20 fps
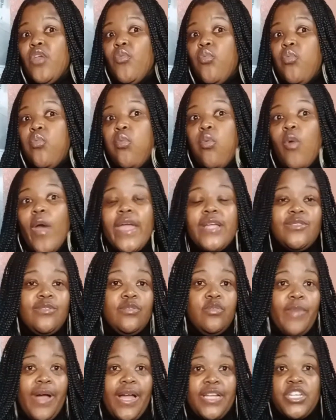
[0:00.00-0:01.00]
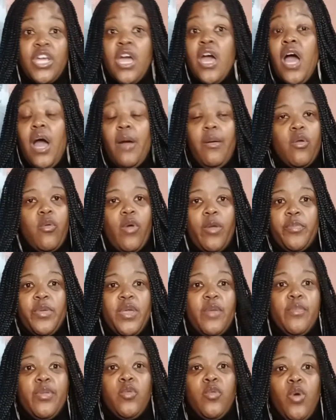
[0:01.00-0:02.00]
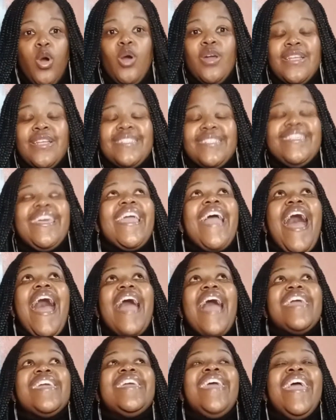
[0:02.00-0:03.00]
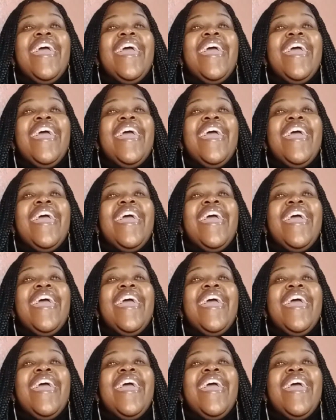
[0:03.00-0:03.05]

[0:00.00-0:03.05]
I cared way too much about what people were going to say.